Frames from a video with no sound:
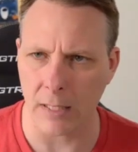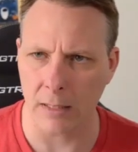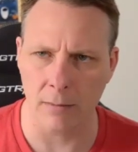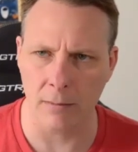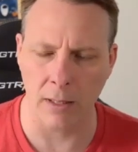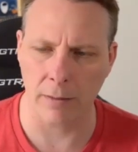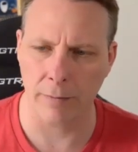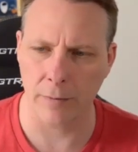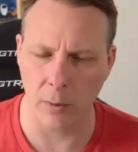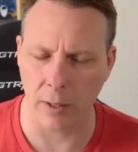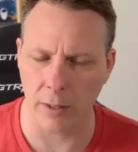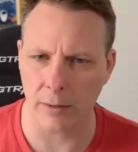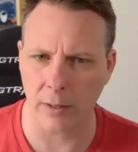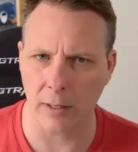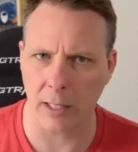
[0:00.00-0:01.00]
like a few
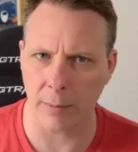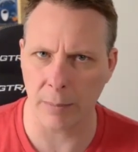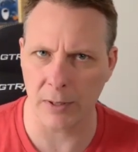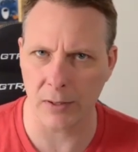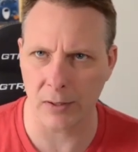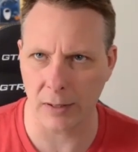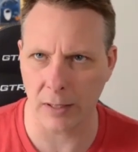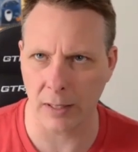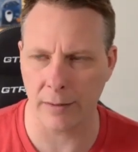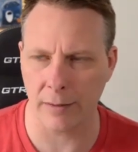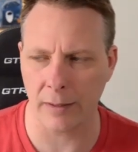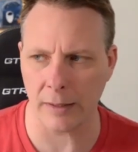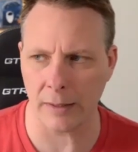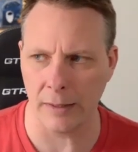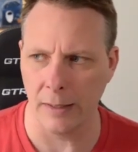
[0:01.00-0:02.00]
hundred copies, I
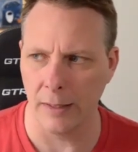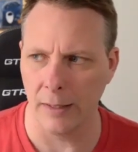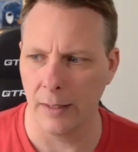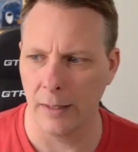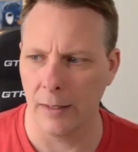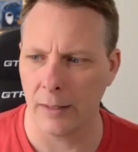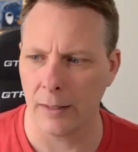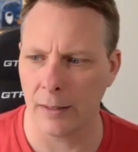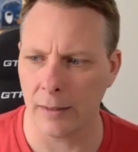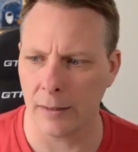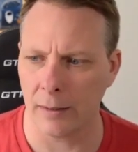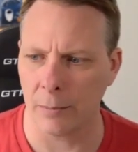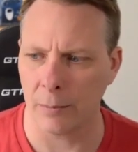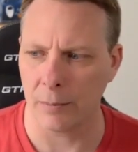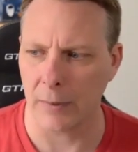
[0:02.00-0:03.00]
think.
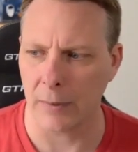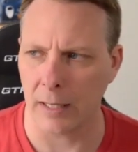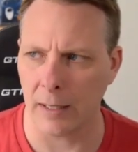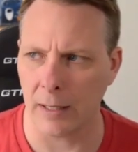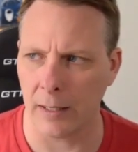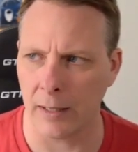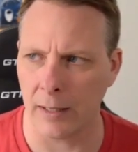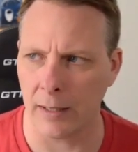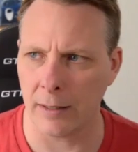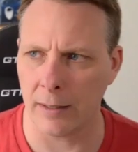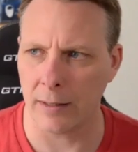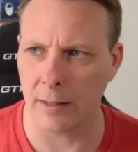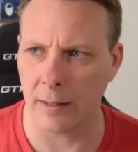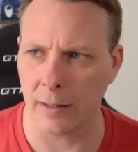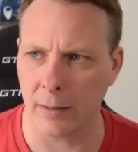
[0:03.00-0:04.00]

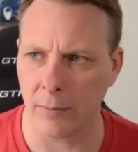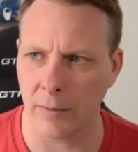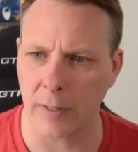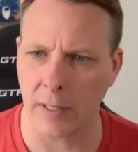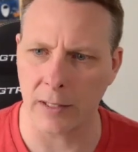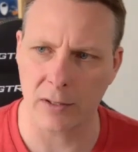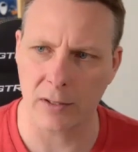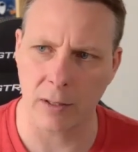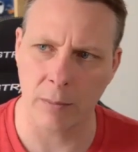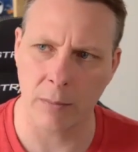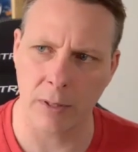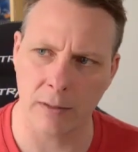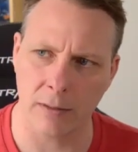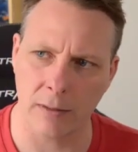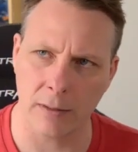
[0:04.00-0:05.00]
We've got some
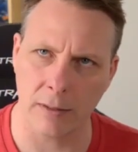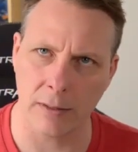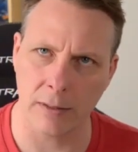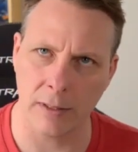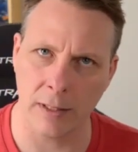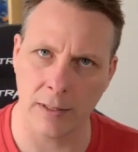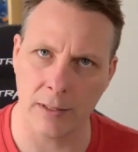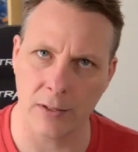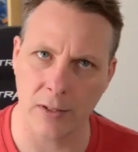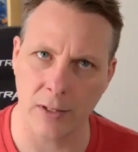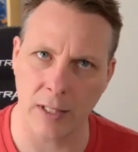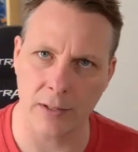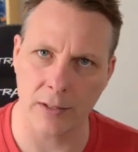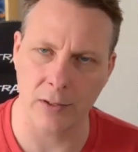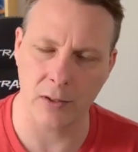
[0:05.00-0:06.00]
in the
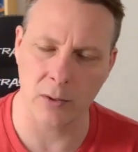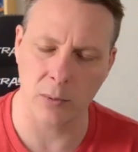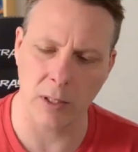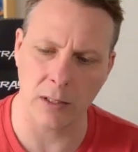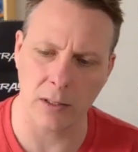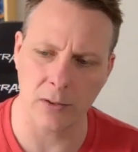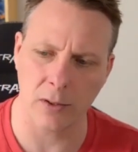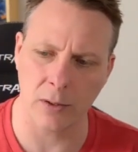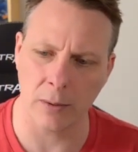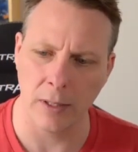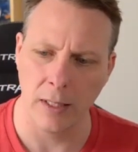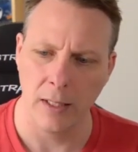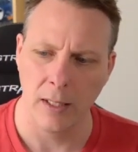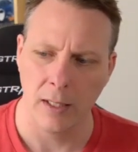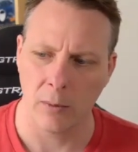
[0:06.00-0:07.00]
States as well. So
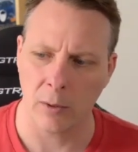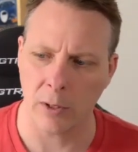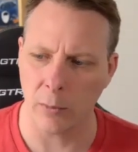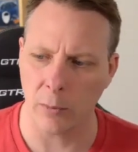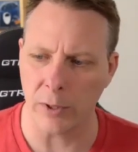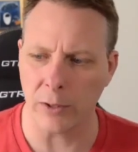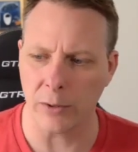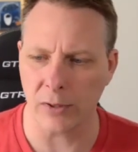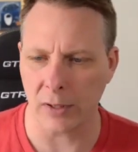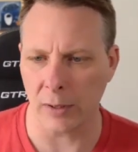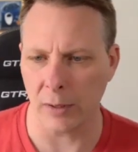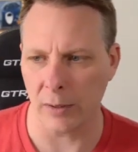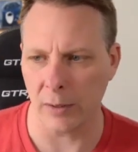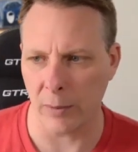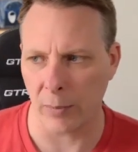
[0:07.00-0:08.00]
we're going to reduce
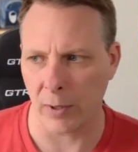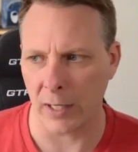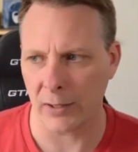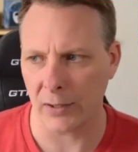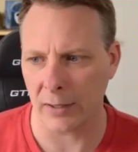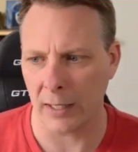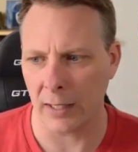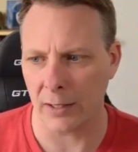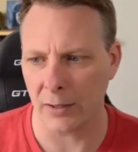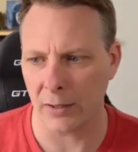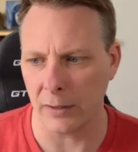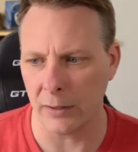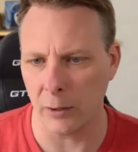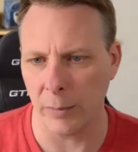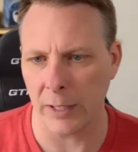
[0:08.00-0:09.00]
the price on that just
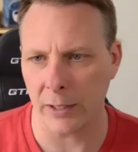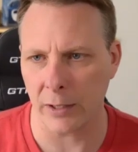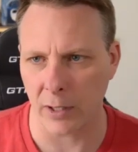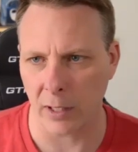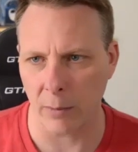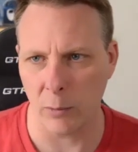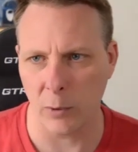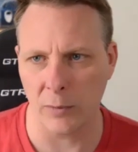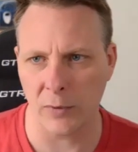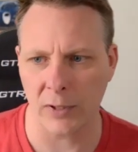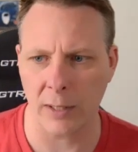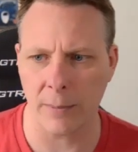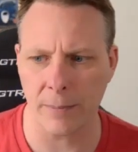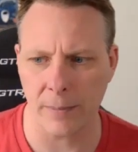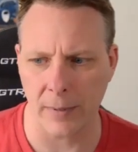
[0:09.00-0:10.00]
a little bit to try to move
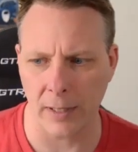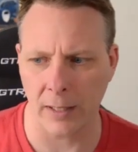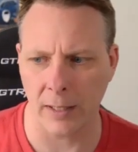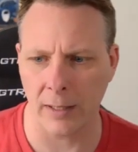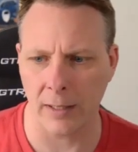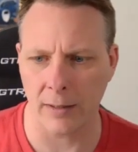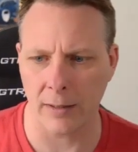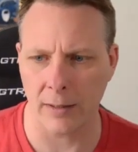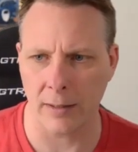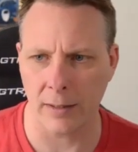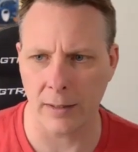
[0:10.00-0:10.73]
some. And